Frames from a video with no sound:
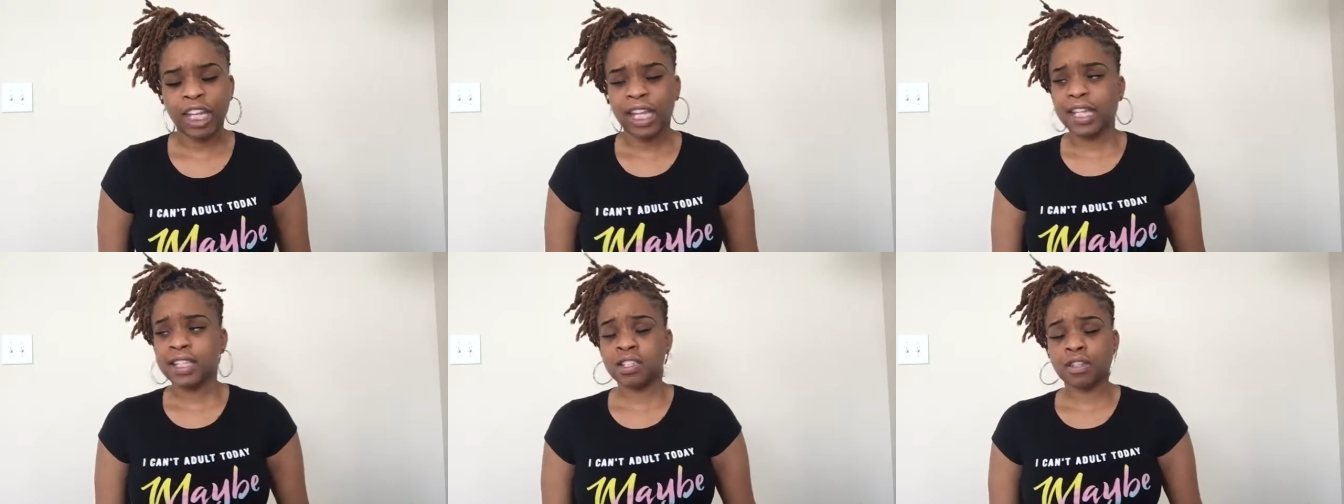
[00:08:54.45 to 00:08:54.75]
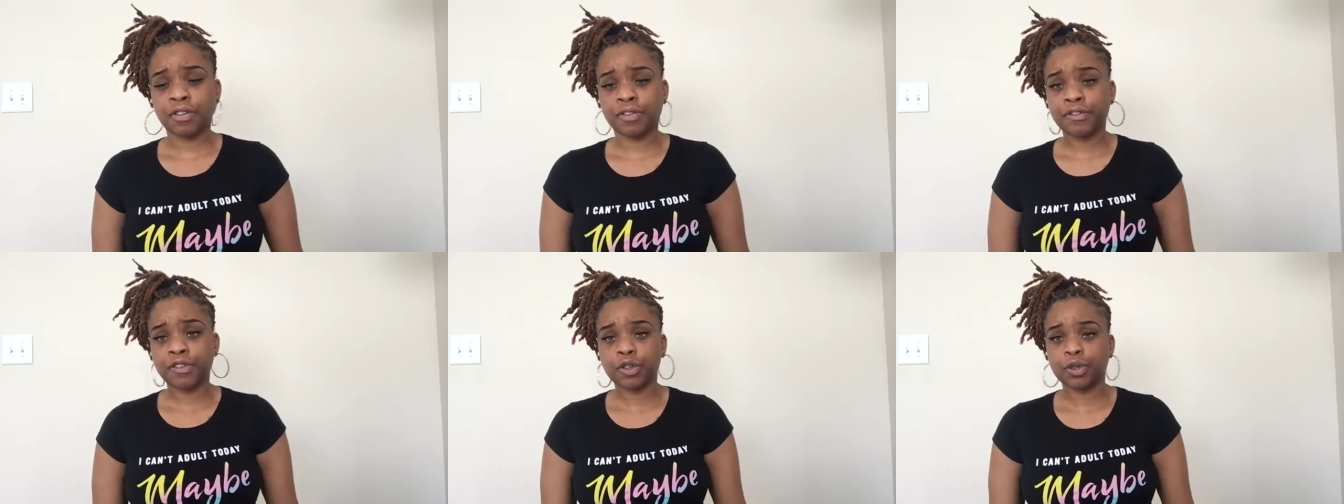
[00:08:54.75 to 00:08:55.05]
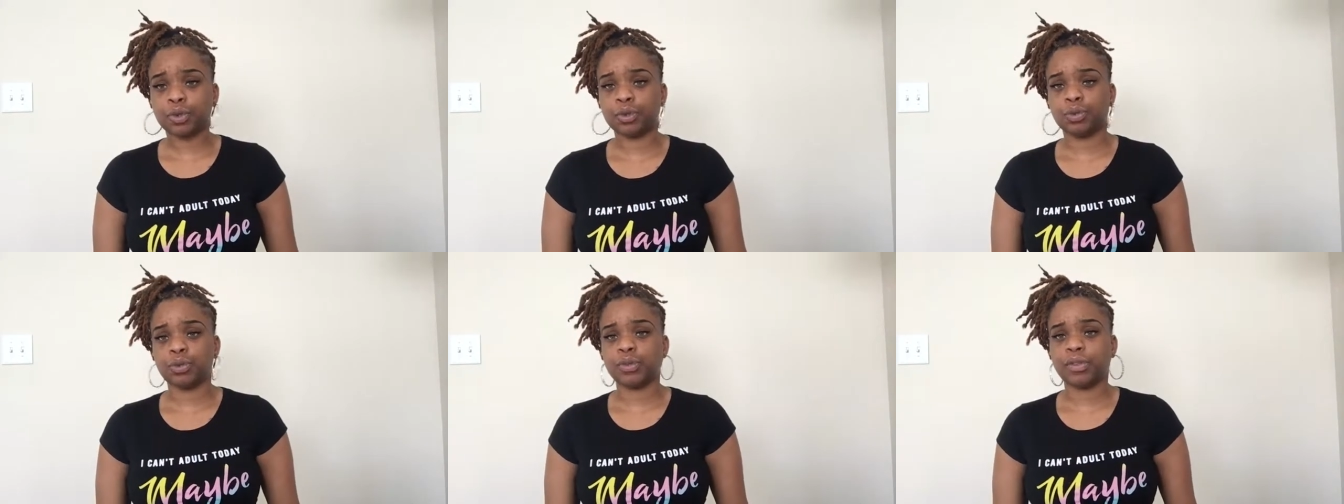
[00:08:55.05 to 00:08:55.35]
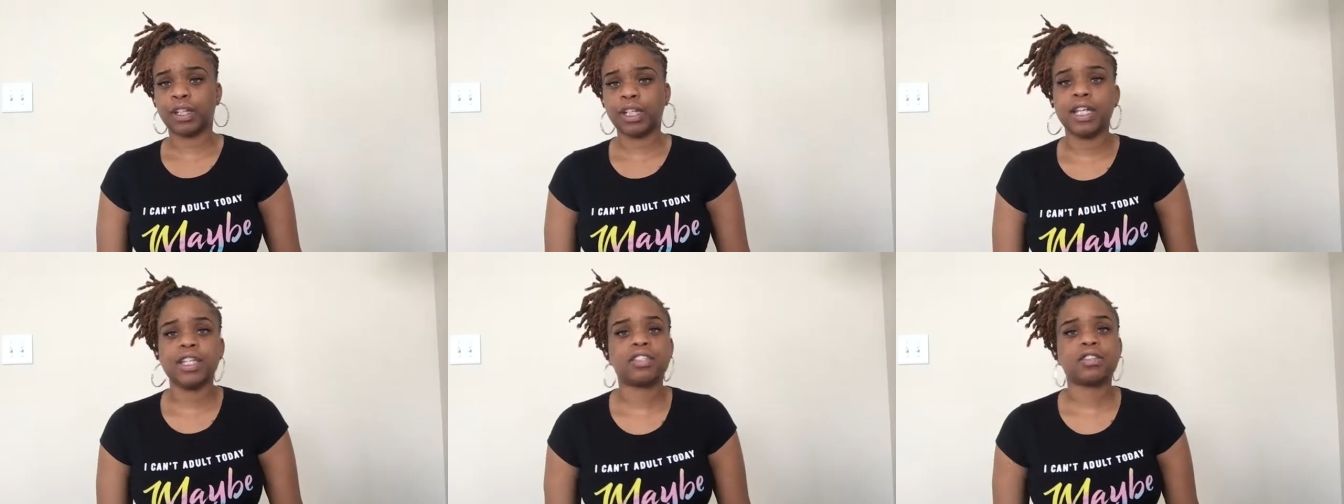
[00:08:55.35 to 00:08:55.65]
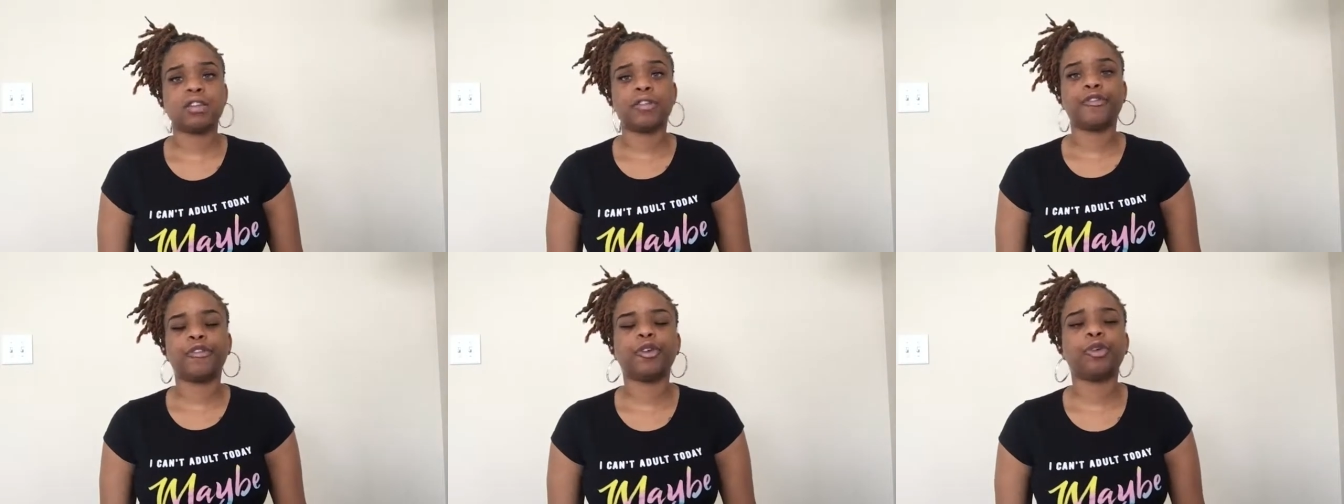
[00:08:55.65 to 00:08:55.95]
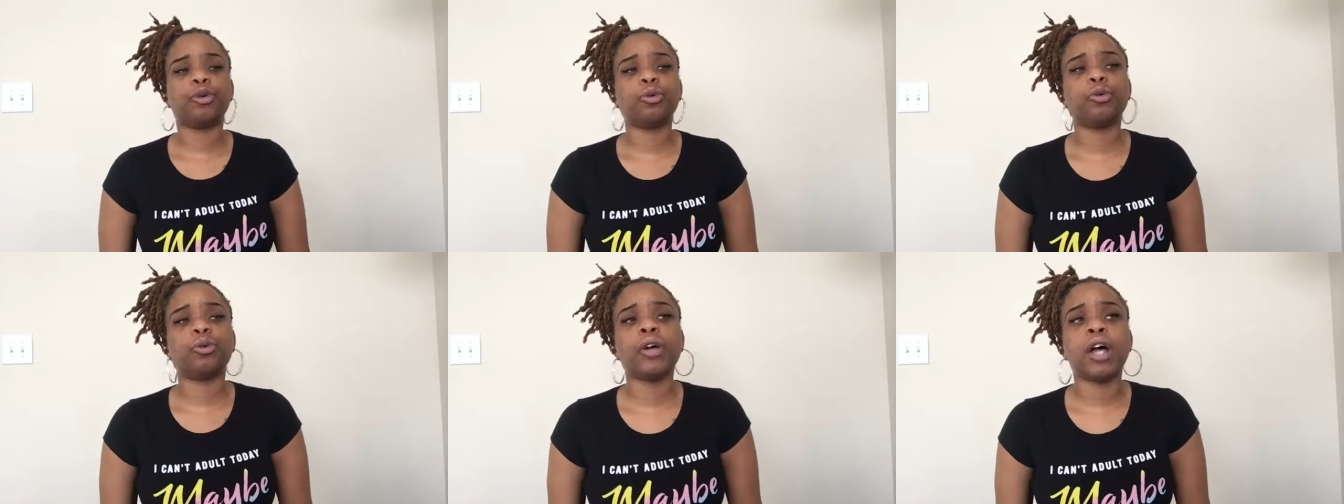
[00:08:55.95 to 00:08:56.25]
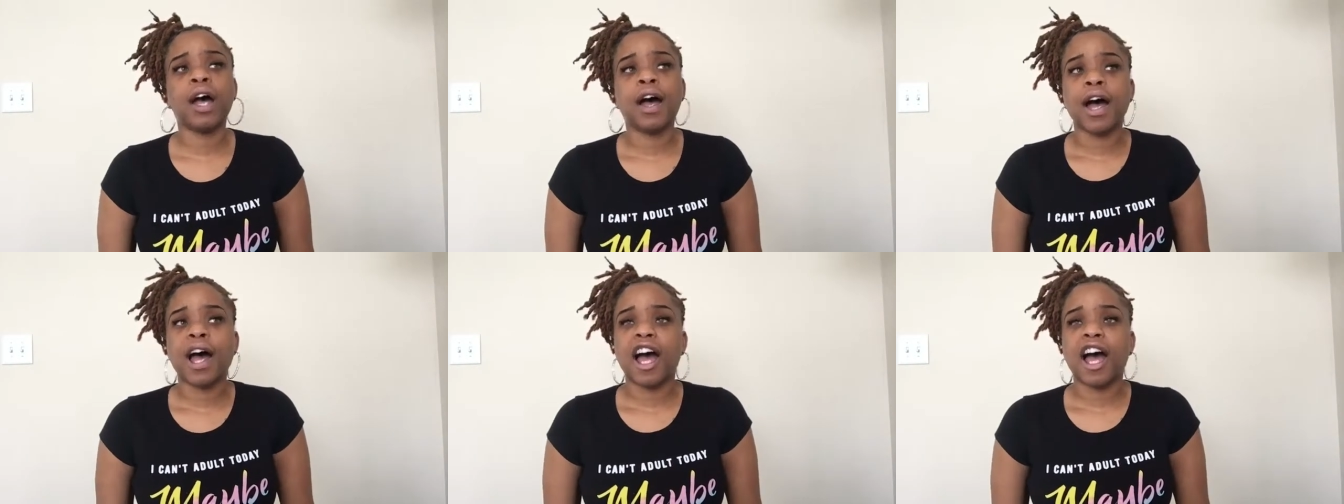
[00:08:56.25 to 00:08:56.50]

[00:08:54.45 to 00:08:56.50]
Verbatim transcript: it's a fool. It's a fool.